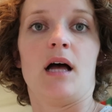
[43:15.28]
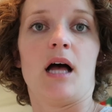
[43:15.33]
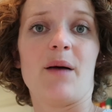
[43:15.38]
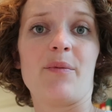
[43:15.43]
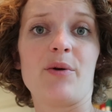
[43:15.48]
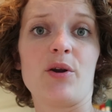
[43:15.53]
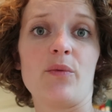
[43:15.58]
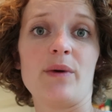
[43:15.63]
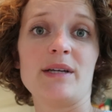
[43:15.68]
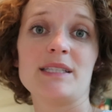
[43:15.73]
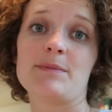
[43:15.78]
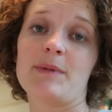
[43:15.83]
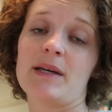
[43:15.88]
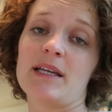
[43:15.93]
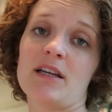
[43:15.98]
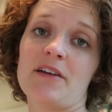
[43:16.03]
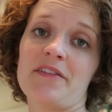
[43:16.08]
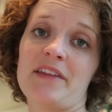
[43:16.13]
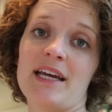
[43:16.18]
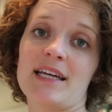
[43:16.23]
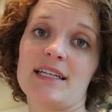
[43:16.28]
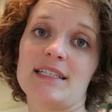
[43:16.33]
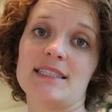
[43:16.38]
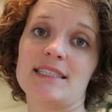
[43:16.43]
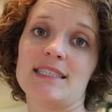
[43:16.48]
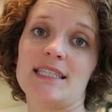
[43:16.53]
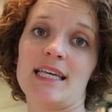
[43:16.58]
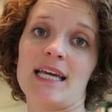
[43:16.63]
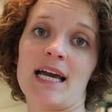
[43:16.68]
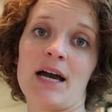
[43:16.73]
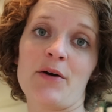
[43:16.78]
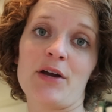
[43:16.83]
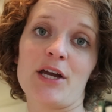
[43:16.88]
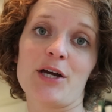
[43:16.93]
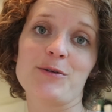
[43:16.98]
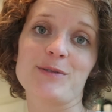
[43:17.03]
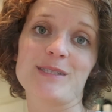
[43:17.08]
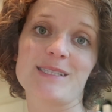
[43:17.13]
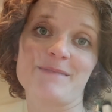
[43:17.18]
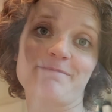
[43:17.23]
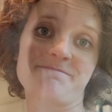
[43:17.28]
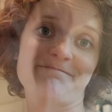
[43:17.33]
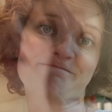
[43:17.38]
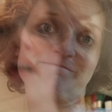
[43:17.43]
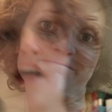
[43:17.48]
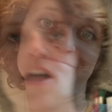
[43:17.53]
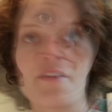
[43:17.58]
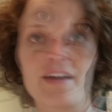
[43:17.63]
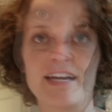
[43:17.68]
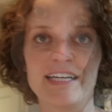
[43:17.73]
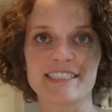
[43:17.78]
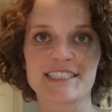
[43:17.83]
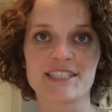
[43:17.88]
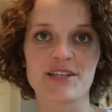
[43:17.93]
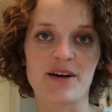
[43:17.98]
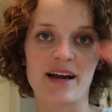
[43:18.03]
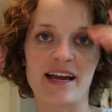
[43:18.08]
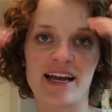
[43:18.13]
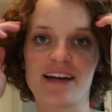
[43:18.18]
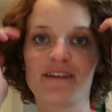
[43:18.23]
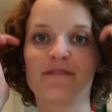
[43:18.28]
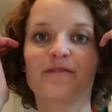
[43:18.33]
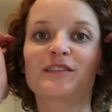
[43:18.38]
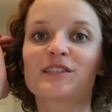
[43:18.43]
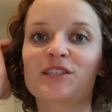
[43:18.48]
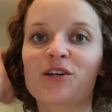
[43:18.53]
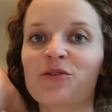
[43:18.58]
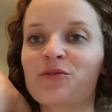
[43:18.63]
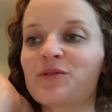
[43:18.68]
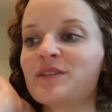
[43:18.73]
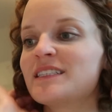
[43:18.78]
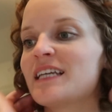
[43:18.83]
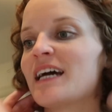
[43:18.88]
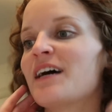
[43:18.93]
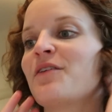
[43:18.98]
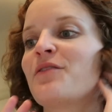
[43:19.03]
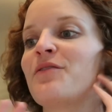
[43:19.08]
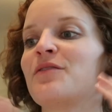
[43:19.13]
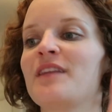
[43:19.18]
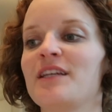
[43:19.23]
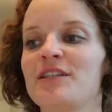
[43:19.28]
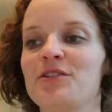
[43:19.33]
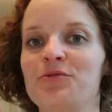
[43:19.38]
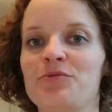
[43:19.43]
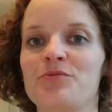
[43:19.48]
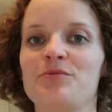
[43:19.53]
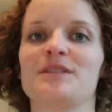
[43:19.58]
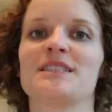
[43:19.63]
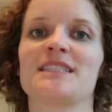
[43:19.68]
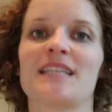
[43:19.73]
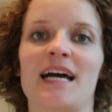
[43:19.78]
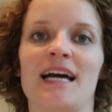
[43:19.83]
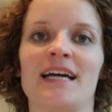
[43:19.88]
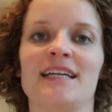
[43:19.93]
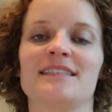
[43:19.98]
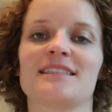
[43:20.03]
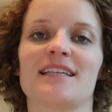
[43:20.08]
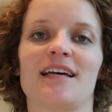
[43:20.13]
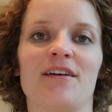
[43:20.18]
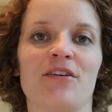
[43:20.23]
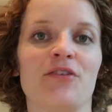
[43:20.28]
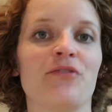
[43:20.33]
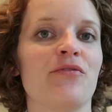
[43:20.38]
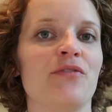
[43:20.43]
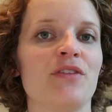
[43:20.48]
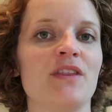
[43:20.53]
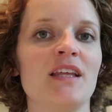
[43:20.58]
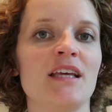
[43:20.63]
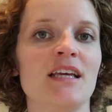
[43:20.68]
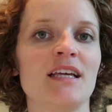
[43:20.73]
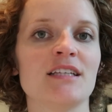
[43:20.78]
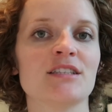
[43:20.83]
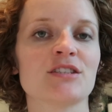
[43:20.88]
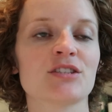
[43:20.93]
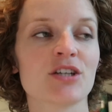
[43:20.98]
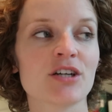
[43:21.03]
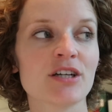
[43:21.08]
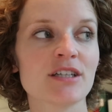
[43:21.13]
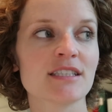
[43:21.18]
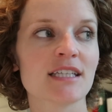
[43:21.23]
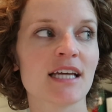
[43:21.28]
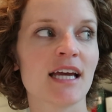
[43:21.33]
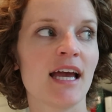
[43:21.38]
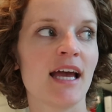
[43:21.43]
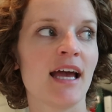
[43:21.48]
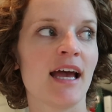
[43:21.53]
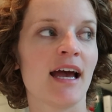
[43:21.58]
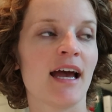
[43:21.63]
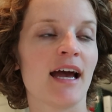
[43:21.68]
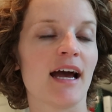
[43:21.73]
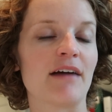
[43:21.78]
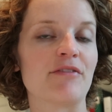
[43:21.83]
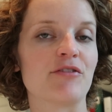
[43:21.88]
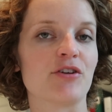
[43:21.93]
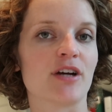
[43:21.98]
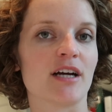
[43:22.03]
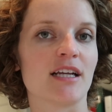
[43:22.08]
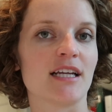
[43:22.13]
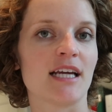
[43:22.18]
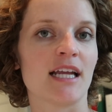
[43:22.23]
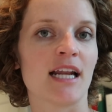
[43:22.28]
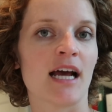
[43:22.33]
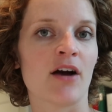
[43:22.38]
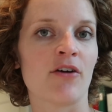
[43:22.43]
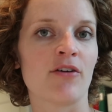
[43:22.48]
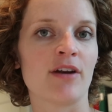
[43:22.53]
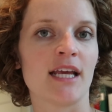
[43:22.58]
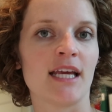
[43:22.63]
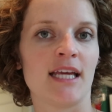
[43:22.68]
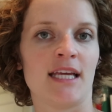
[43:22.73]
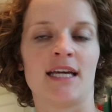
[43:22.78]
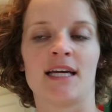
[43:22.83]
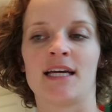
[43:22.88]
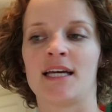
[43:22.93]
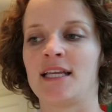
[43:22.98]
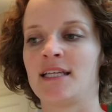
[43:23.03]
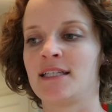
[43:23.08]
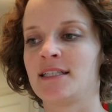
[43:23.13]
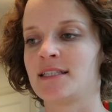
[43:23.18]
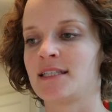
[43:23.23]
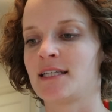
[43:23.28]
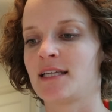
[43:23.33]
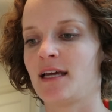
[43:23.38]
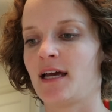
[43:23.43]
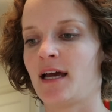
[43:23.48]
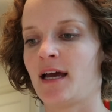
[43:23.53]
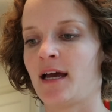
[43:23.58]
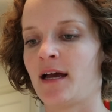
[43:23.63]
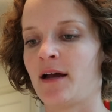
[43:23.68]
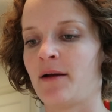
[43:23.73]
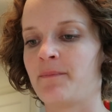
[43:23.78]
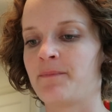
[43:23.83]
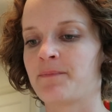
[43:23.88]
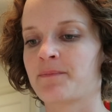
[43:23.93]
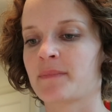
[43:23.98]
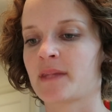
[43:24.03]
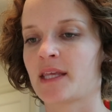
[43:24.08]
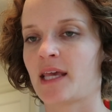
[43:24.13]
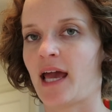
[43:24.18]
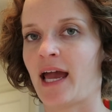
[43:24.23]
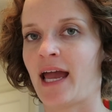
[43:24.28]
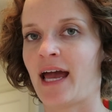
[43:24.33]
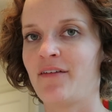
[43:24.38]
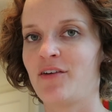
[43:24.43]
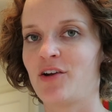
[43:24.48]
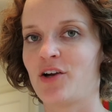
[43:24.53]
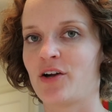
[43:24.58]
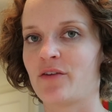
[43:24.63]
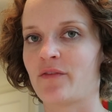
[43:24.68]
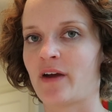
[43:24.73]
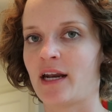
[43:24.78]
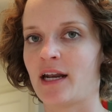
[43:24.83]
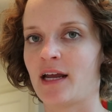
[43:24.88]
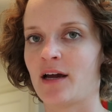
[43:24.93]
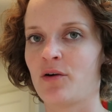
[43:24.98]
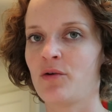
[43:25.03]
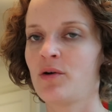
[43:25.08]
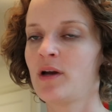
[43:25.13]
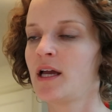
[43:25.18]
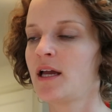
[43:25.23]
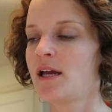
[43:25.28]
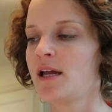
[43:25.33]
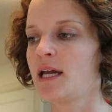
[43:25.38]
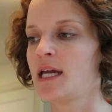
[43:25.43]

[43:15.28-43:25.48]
I'll put a waistband on that and see how it goes. All right, so I have sewn down the two sides of the skirt after cutting it out, and I have it on right now.